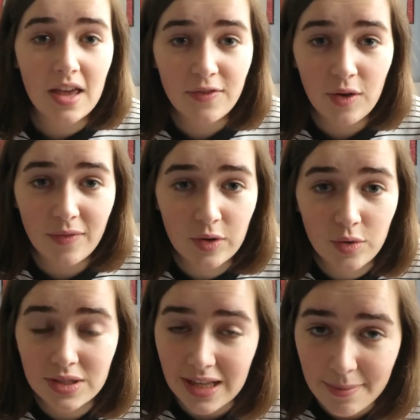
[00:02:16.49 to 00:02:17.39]
If you have a
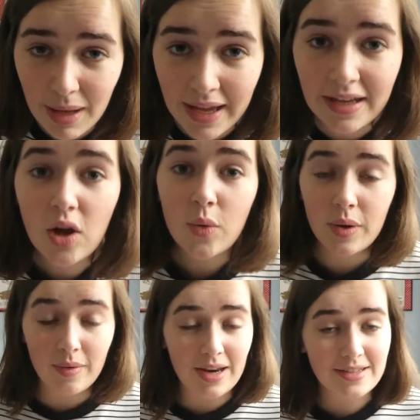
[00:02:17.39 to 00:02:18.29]
course like mine,
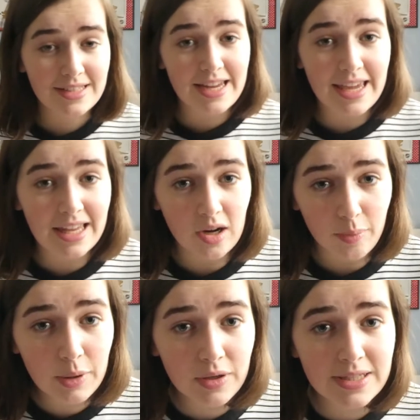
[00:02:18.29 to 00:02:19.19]
we were allowed to take in our
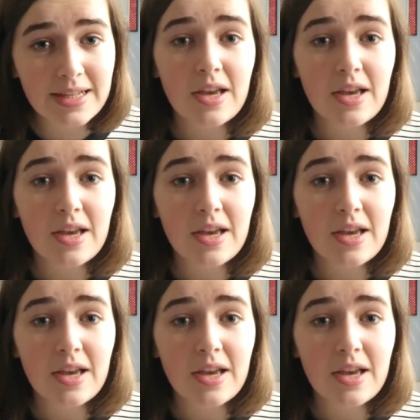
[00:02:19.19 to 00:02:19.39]
books,